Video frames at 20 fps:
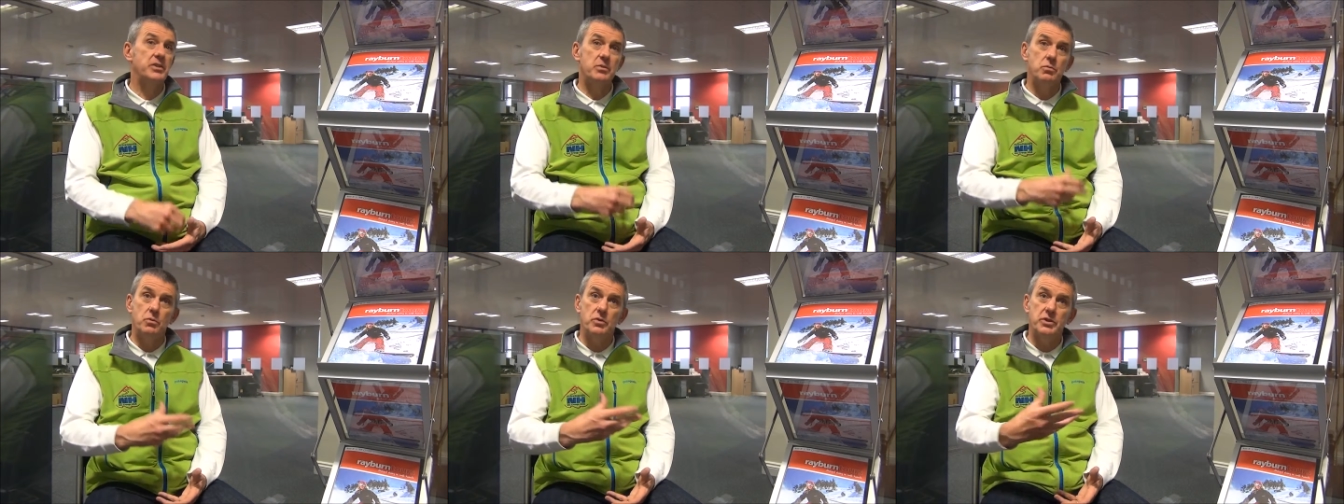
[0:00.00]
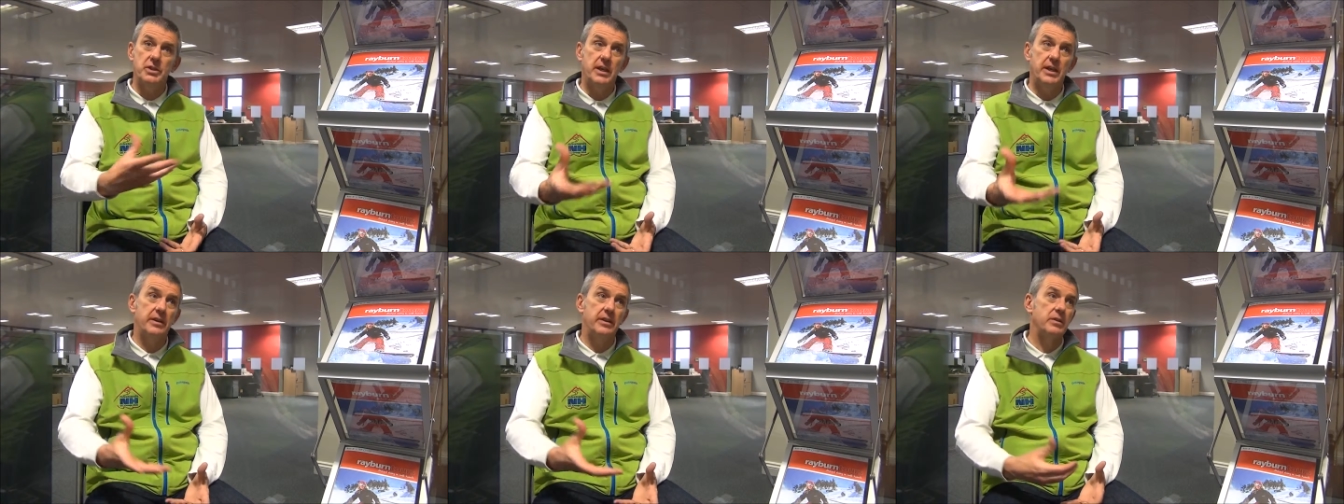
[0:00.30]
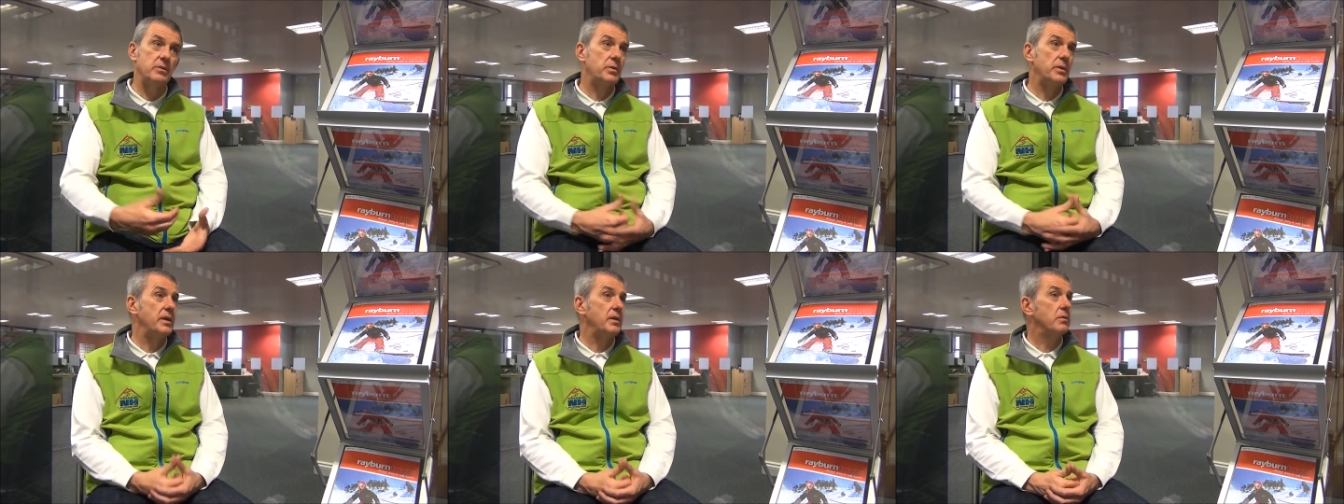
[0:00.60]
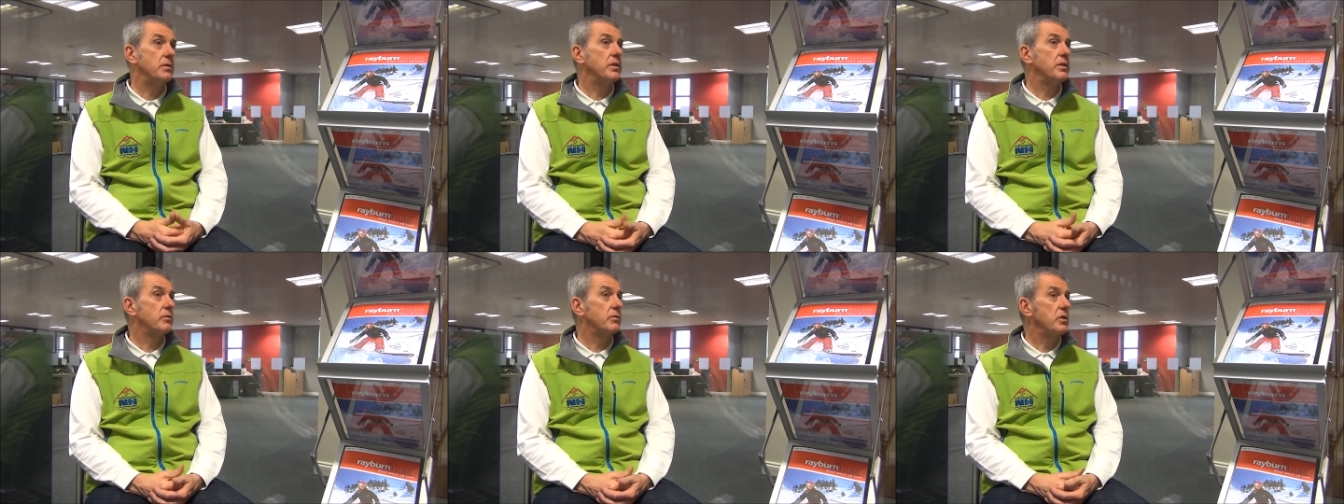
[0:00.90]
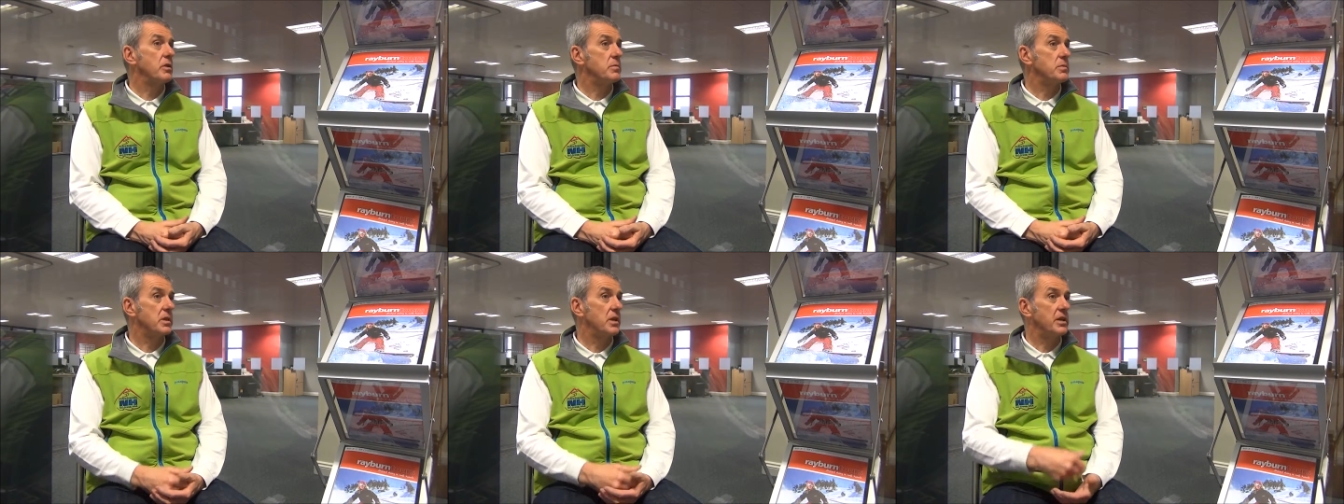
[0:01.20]
towards the end of the week, when the
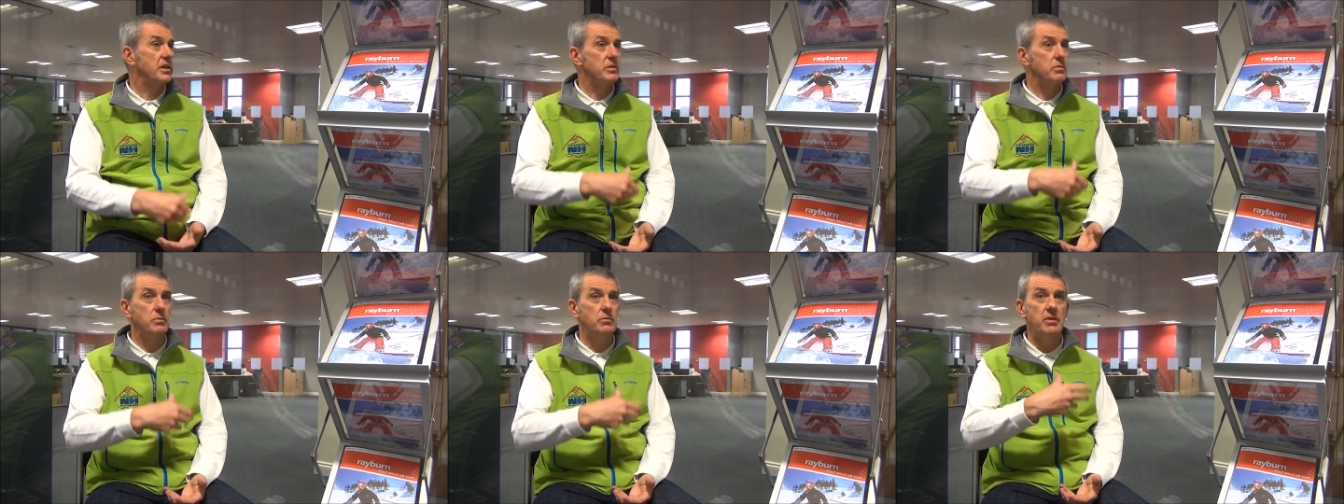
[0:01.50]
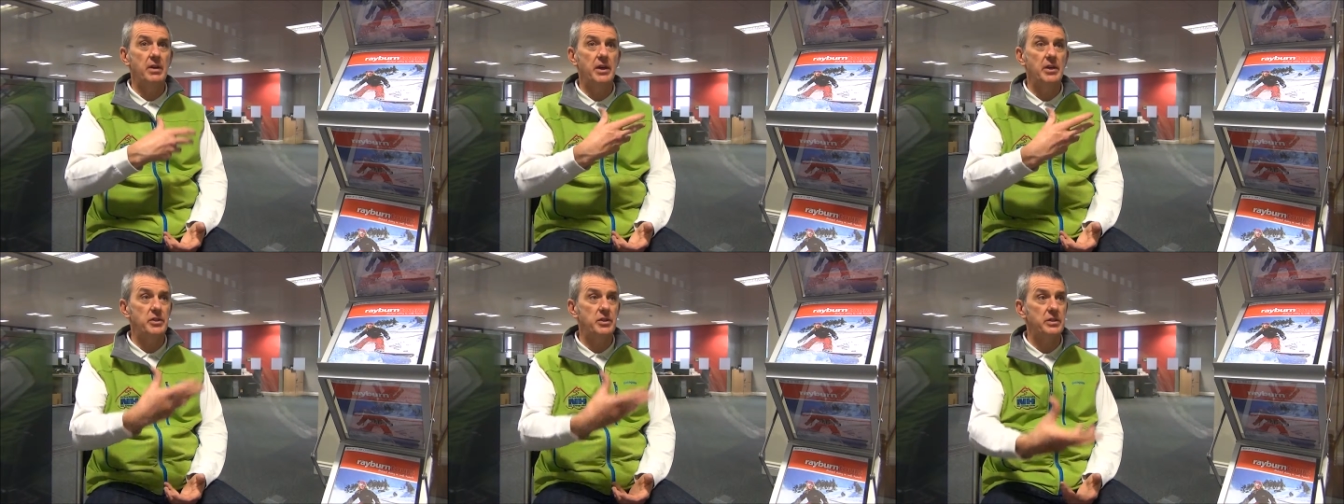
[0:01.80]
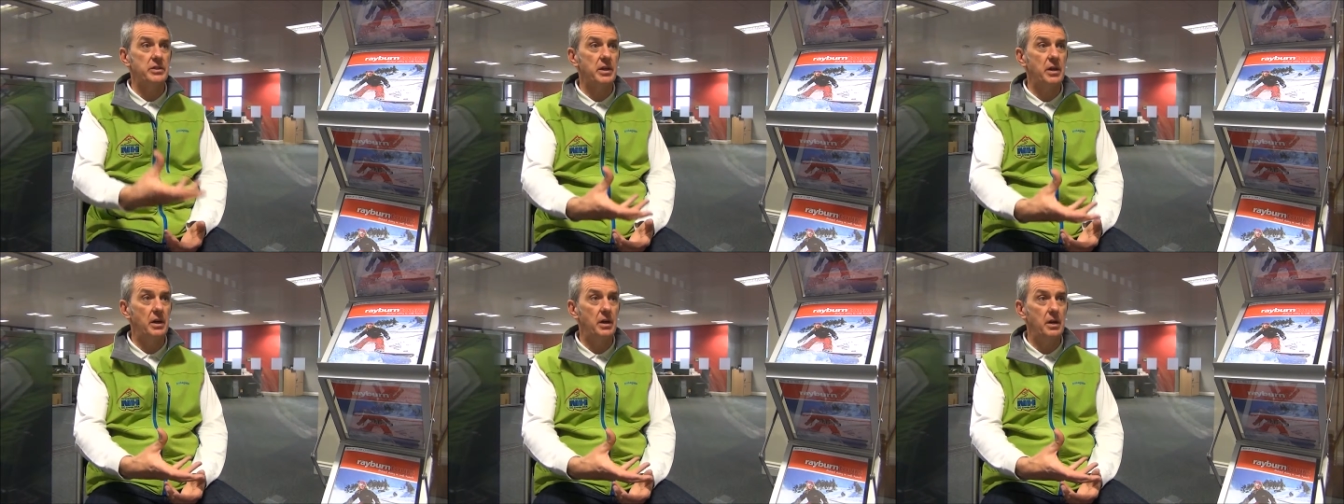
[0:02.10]
groups like to arrange a,